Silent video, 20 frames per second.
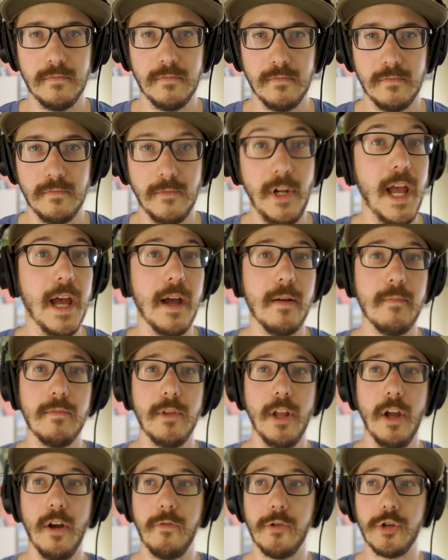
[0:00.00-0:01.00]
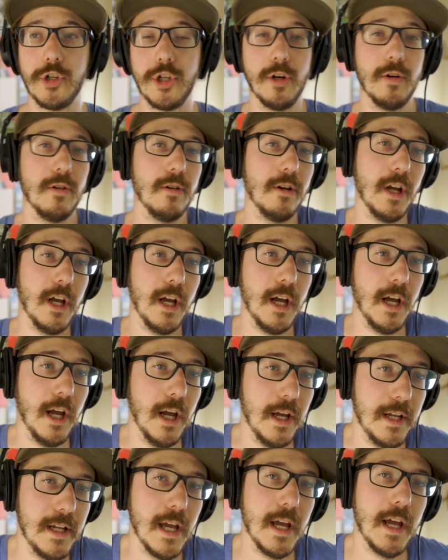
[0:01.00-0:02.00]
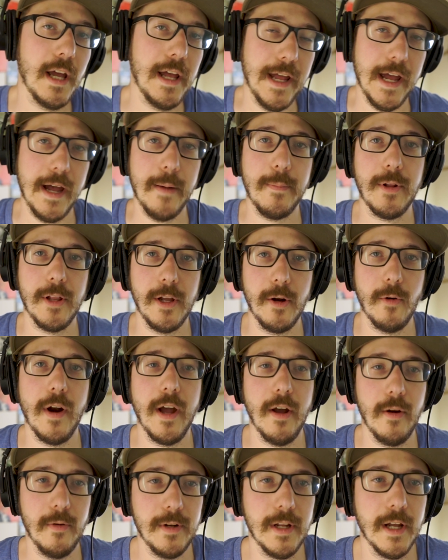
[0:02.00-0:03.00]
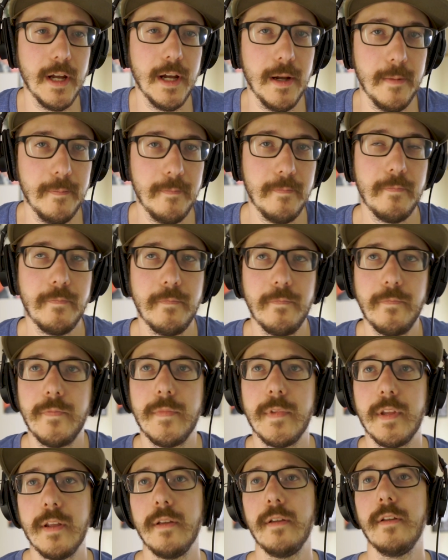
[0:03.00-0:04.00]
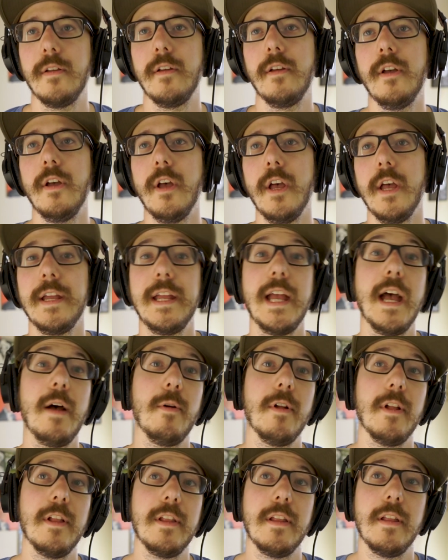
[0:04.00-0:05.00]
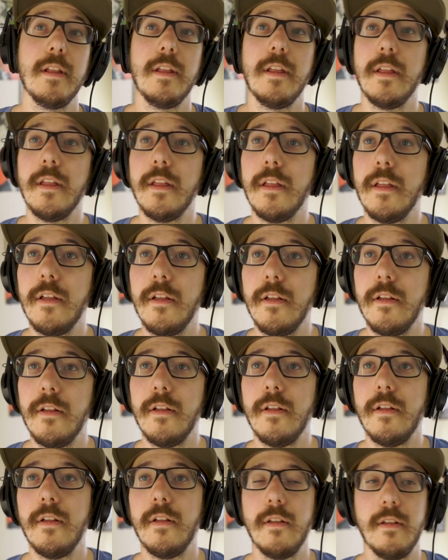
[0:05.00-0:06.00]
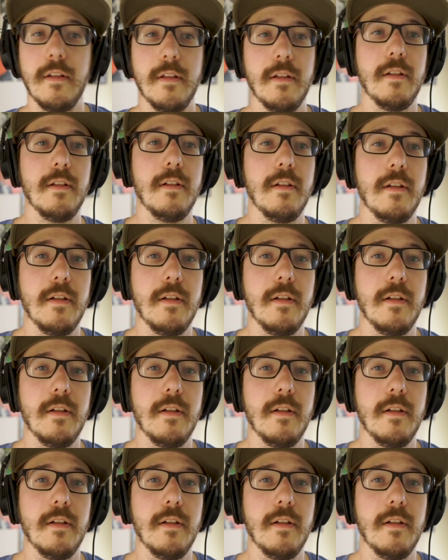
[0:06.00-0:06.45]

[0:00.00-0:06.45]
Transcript: Using the techniques we have today and get it as fresh. Go ahead.